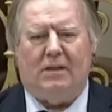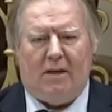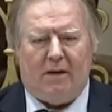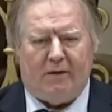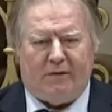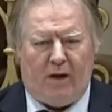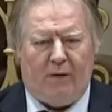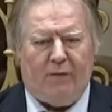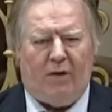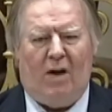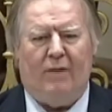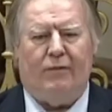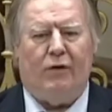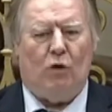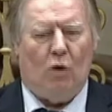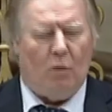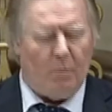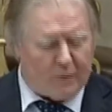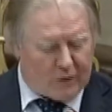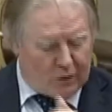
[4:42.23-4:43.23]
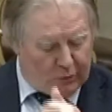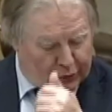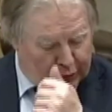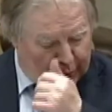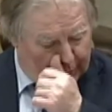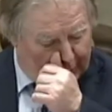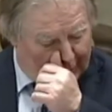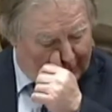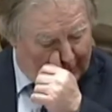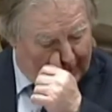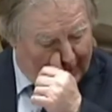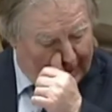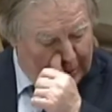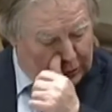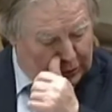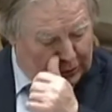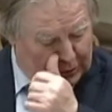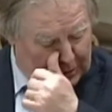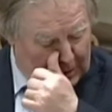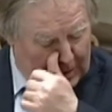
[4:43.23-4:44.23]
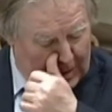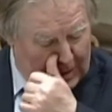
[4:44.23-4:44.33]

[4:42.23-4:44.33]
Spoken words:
therefore have the government do something about it,